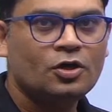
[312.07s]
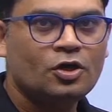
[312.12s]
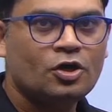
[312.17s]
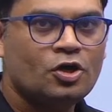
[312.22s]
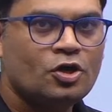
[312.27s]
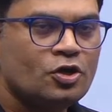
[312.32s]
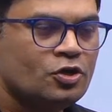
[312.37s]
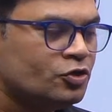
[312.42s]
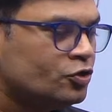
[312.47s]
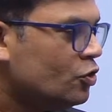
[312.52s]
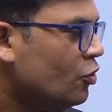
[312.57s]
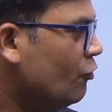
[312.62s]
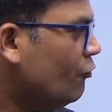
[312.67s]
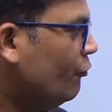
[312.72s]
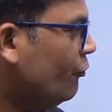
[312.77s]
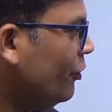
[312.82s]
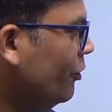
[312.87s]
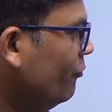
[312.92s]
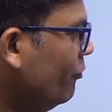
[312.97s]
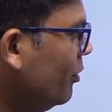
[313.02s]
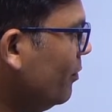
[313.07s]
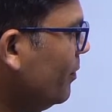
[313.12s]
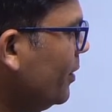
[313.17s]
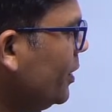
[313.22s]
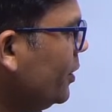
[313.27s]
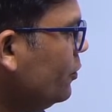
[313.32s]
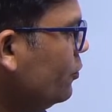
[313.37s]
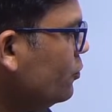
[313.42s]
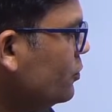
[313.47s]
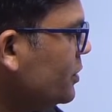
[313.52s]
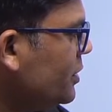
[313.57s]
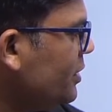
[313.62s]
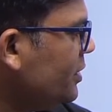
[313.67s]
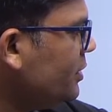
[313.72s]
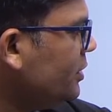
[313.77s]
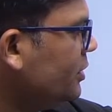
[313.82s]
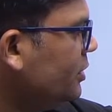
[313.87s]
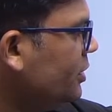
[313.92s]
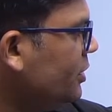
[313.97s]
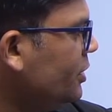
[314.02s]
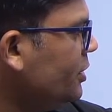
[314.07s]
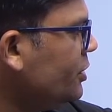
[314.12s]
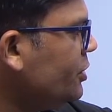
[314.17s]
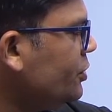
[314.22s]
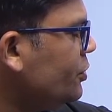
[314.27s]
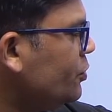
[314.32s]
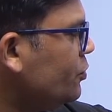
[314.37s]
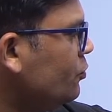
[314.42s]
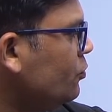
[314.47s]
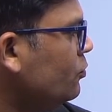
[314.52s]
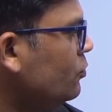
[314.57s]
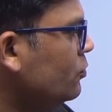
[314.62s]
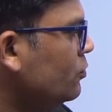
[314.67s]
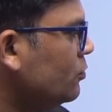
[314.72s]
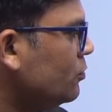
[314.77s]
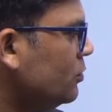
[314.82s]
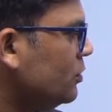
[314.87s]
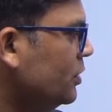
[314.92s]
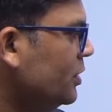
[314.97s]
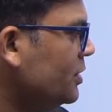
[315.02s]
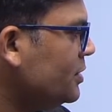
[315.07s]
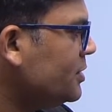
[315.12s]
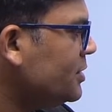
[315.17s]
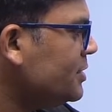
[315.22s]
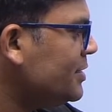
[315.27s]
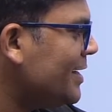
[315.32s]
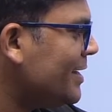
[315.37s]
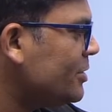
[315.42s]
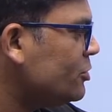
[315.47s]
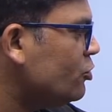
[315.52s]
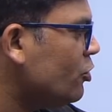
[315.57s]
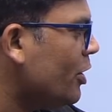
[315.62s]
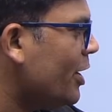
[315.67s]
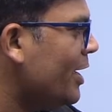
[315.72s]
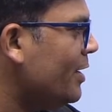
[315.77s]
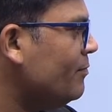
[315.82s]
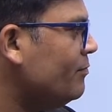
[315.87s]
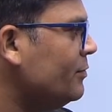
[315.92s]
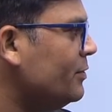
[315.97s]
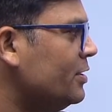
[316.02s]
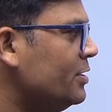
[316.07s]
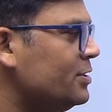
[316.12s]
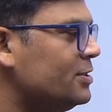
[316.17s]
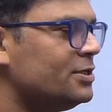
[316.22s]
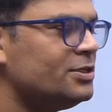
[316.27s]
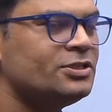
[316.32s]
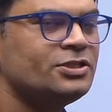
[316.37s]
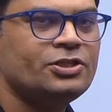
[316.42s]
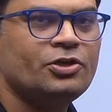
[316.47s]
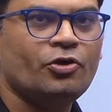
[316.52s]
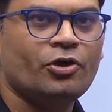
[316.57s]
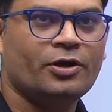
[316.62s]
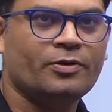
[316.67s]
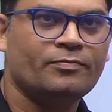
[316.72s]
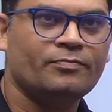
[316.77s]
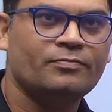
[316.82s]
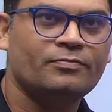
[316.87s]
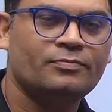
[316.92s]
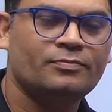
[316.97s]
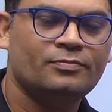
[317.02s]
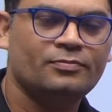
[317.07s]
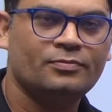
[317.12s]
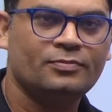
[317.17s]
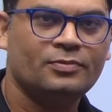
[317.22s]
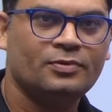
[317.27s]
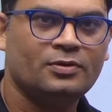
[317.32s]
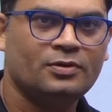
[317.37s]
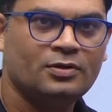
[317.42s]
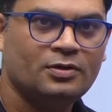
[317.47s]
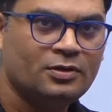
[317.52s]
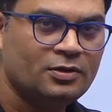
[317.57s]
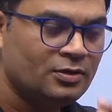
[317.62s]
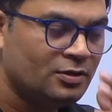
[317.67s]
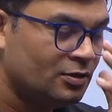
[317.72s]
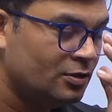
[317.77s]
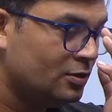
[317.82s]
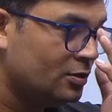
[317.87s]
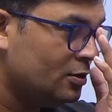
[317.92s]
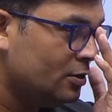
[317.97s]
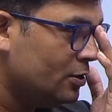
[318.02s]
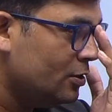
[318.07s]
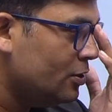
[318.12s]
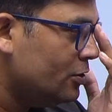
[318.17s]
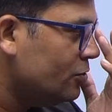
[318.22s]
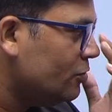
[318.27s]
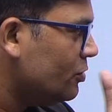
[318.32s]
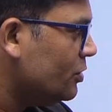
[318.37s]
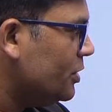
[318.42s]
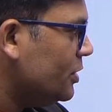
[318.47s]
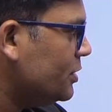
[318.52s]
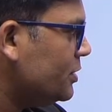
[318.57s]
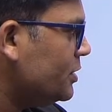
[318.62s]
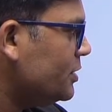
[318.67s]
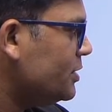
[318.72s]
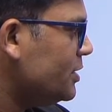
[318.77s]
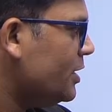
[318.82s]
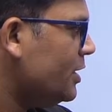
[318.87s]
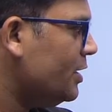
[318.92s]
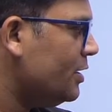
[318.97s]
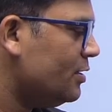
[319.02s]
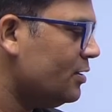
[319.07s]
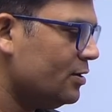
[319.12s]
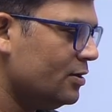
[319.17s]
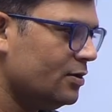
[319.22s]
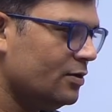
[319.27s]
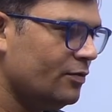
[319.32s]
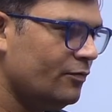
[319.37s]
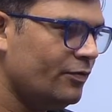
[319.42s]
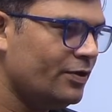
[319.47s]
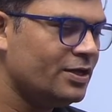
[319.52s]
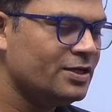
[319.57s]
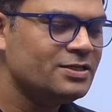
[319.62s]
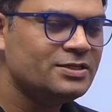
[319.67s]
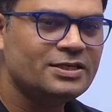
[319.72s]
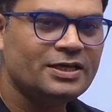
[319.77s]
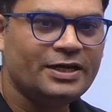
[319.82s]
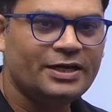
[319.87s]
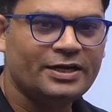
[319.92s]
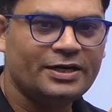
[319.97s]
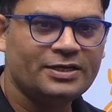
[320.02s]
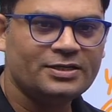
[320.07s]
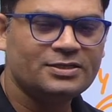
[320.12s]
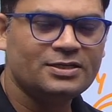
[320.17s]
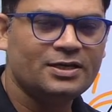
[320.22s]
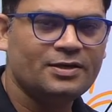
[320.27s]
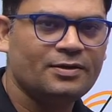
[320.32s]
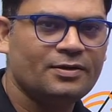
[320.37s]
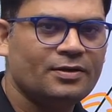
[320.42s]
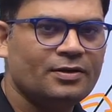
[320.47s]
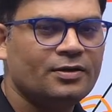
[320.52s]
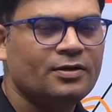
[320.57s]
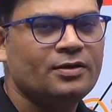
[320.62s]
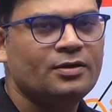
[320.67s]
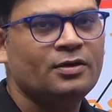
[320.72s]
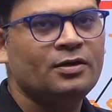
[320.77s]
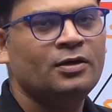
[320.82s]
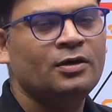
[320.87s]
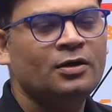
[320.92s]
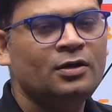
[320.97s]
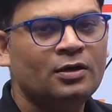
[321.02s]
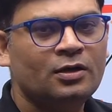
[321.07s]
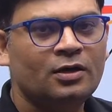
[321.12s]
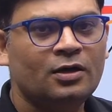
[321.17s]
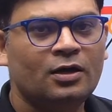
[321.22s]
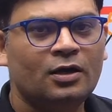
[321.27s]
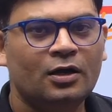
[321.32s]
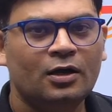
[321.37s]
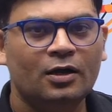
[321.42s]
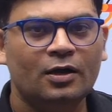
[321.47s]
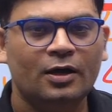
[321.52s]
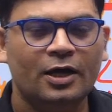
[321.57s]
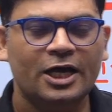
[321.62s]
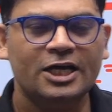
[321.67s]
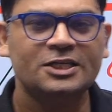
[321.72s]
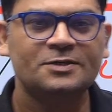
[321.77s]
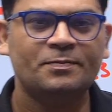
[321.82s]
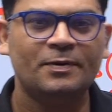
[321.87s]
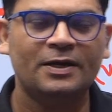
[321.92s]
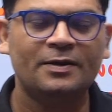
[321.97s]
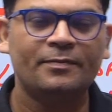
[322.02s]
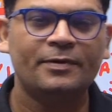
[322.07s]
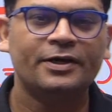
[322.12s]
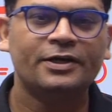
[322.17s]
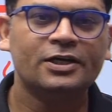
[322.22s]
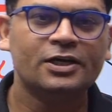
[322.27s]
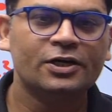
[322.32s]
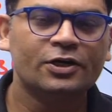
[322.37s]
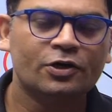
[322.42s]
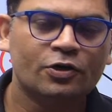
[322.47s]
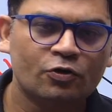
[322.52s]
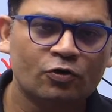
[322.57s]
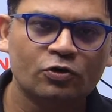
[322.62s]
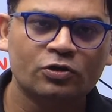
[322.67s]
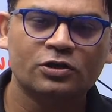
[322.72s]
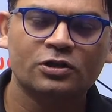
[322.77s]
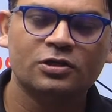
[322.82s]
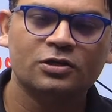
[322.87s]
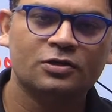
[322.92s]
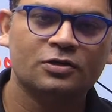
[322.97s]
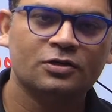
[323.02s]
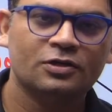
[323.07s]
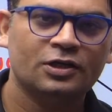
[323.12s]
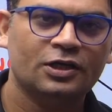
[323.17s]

So we will be using these two. This is axiom, this is theorem. So this is a, we can say it is a experimental truth.